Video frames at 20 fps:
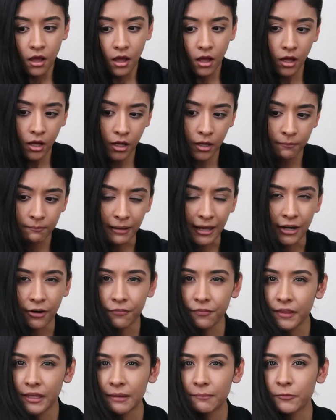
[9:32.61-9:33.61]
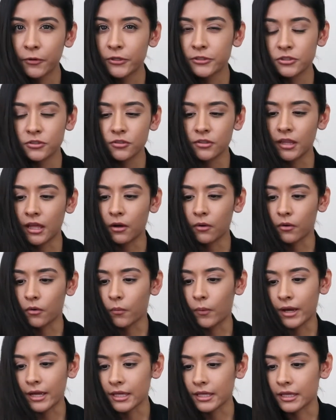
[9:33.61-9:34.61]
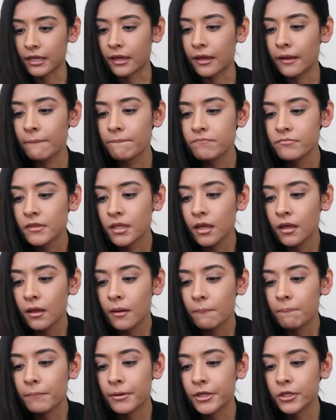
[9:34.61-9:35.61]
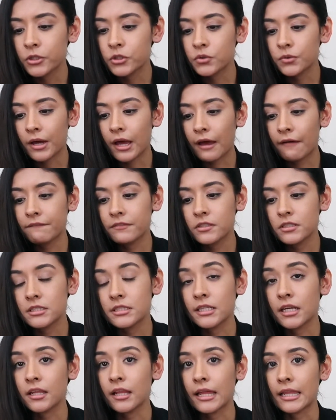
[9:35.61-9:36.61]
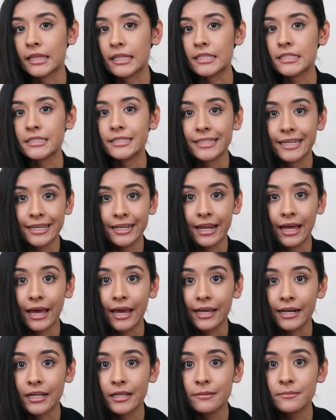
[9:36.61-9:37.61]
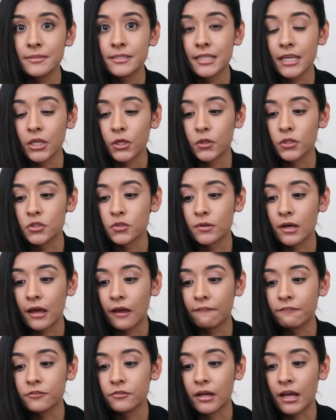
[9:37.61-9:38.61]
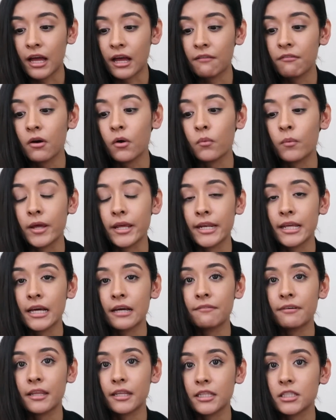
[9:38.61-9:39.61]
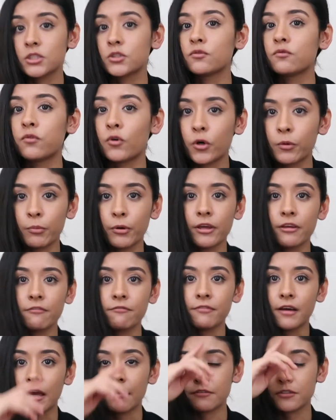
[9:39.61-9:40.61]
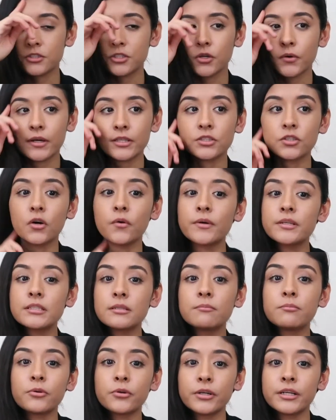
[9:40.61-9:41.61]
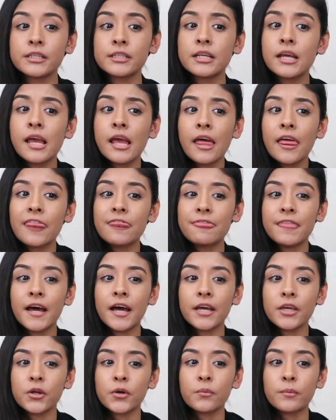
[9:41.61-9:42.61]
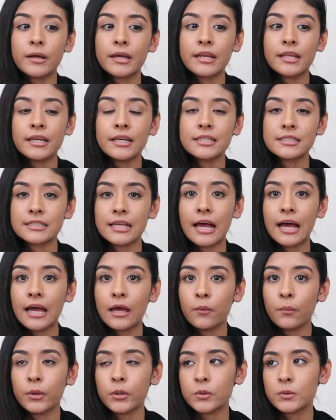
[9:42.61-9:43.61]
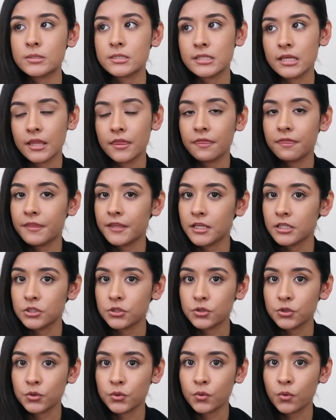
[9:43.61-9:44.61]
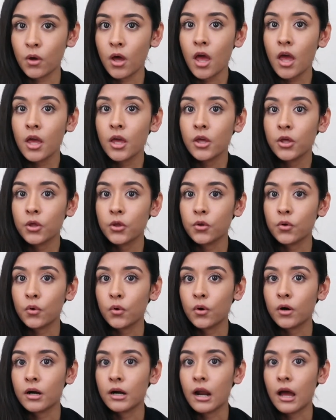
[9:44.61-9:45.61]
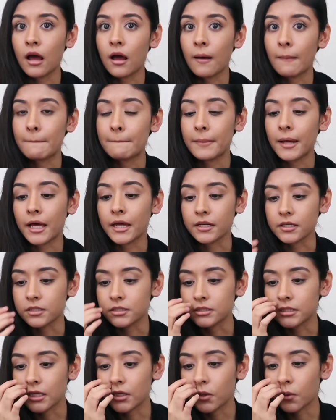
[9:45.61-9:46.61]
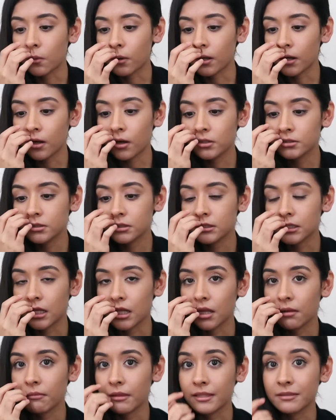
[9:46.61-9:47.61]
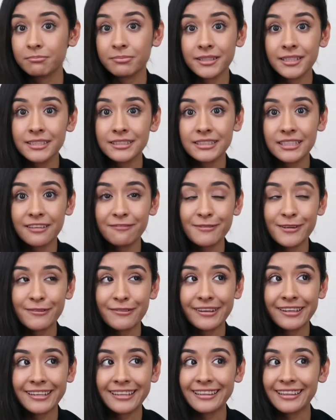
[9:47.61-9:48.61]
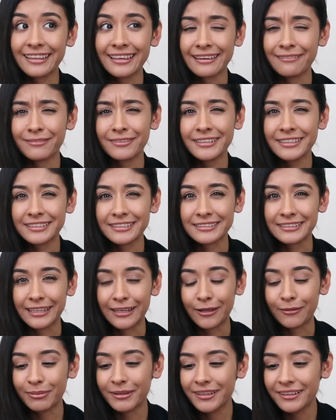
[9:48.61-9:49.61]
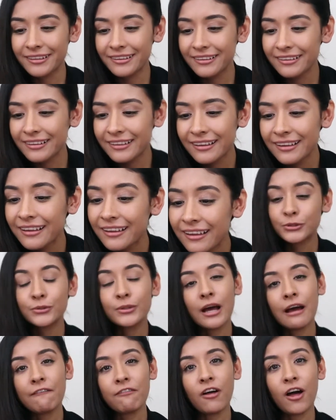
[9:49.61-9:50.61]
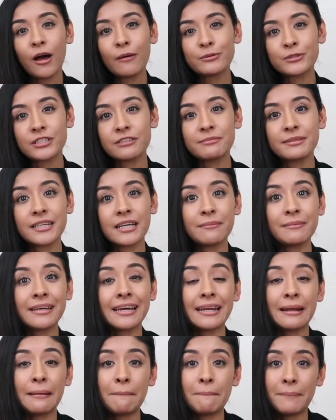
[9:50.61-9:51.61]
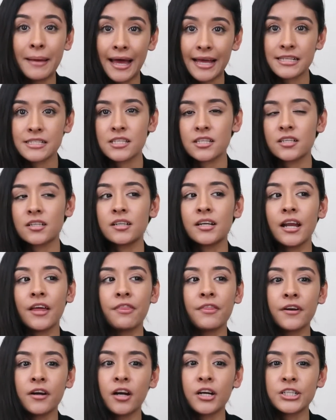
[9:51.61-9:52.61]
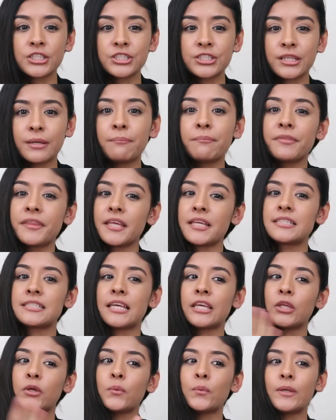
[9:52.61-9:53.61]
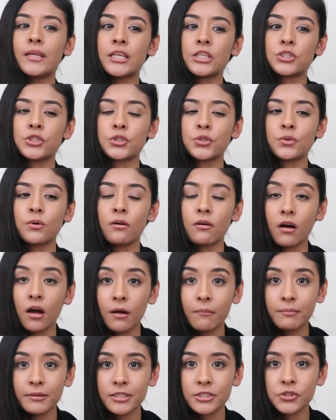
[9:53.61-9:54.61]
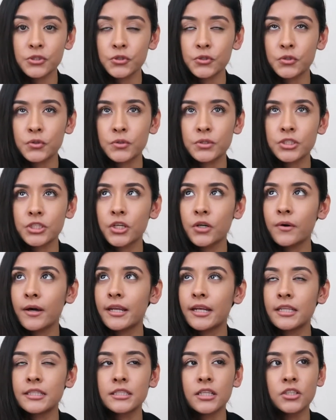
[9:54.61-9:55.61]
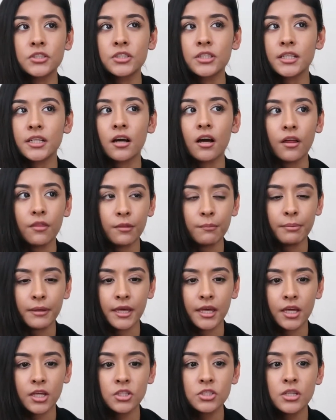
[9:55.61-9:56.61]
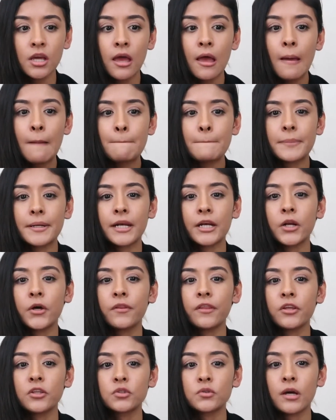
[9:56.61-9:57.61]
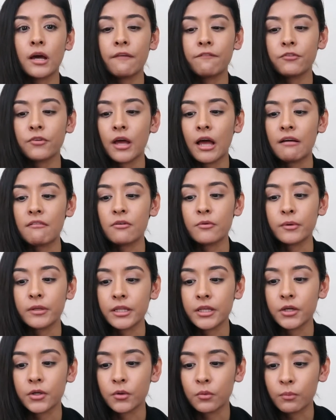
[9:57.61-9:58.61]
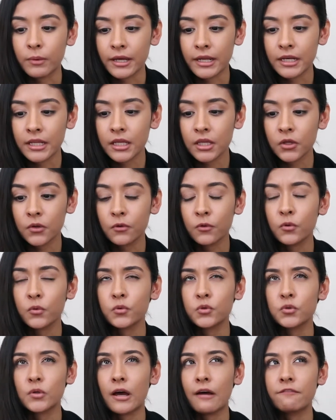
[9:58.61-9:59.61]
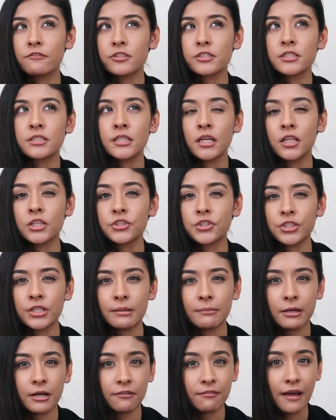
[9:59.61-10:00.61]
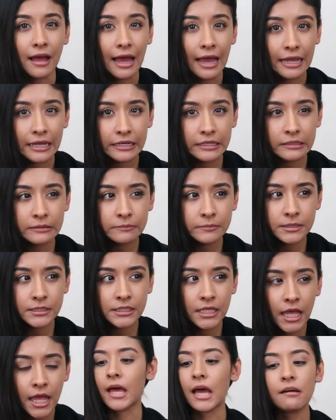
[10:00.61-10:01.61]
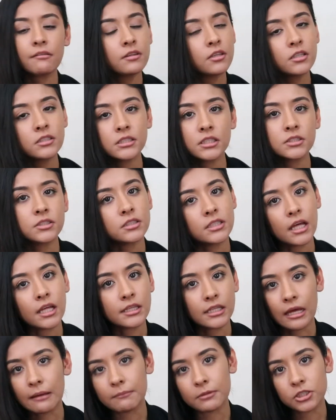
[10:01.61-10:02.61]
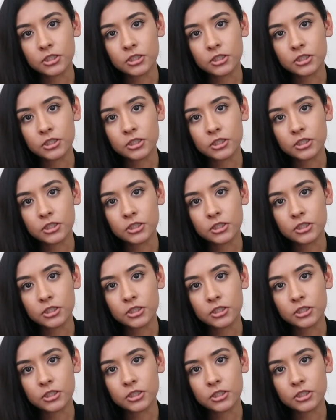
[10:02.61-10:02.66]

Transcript: I don't think I'm going to do that quite yet, but you do have to sell at least 10 items and you do have to have a rating of at least 4.5. So it's always important that your rating is high when you send things to your buyers, and you want to also tell them like, please give me a rating, like it really does help. You do have the option of becoming an ambassador, and there are some things that you need to accomplish to do so, and it tells you like on the page. but I know that you do have to have a really good rating. You do have to sell a certain amount of items. I haven't looked into that